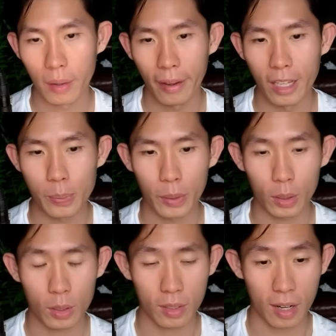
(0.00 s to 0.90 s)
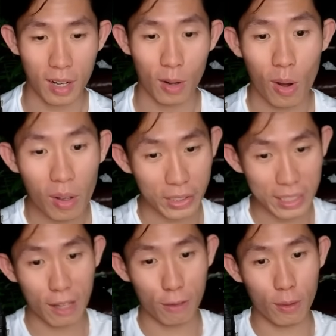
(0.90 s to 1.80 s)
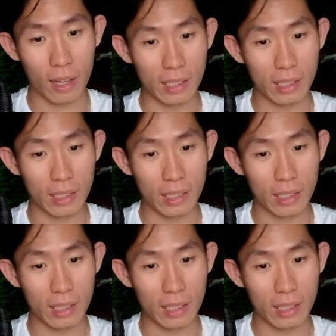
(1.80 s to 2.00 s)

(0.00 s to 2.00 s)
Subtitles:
It's been kind of long since I feel like